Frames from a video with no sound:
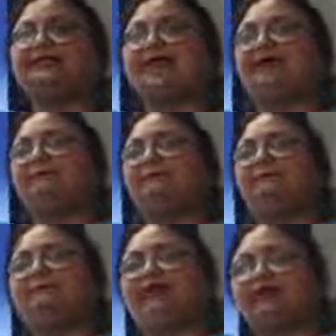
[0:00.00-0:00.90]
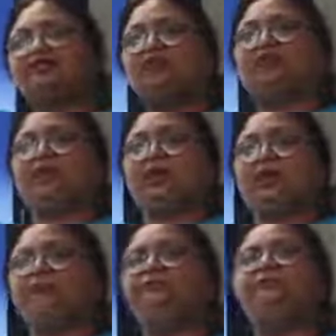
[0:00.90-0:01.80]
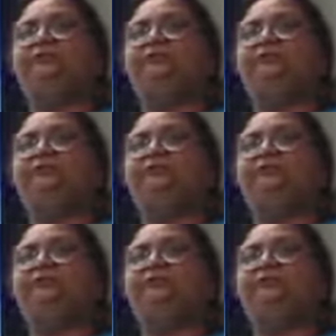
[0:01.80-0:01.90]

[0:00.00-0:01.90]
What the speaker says: that French became